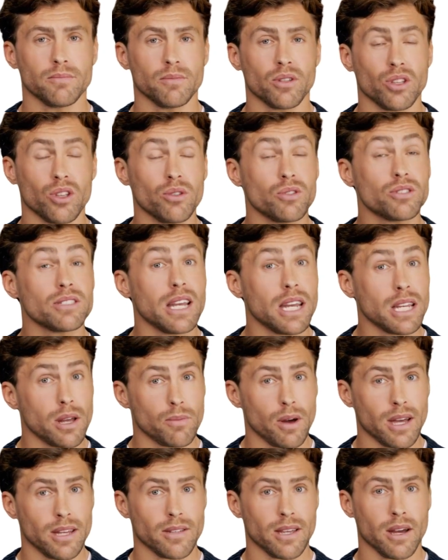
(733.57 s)
You
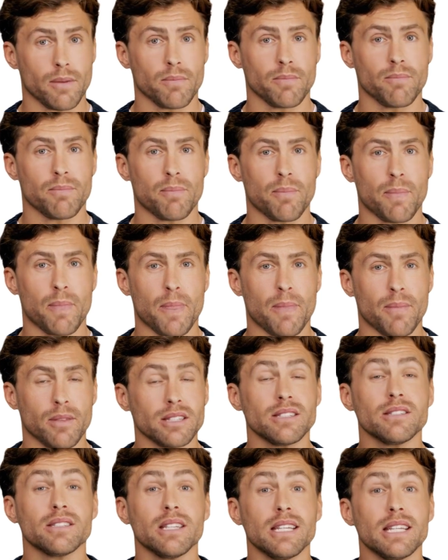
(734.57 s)
celebrate them.
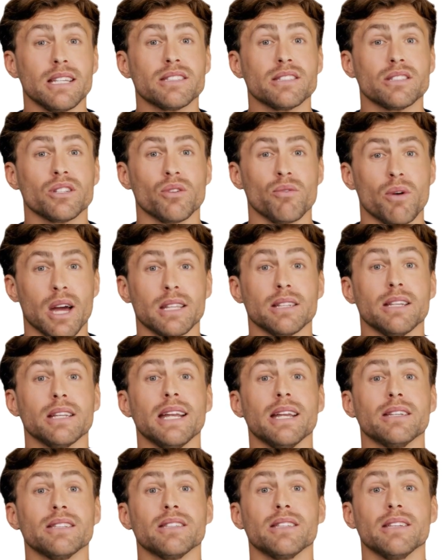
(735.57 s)
This leads directly
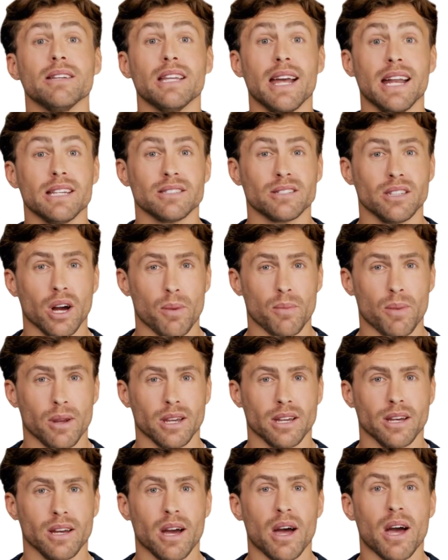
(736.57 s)
into the next
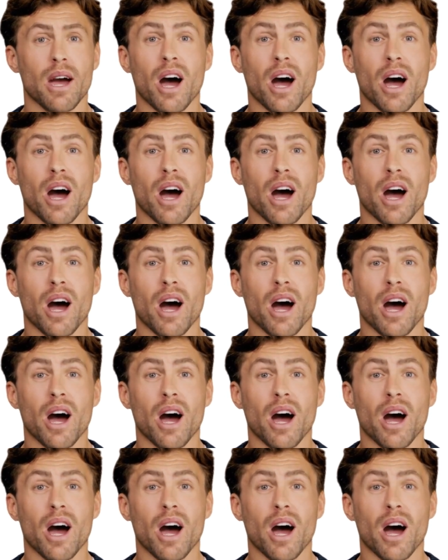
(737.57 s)
topic,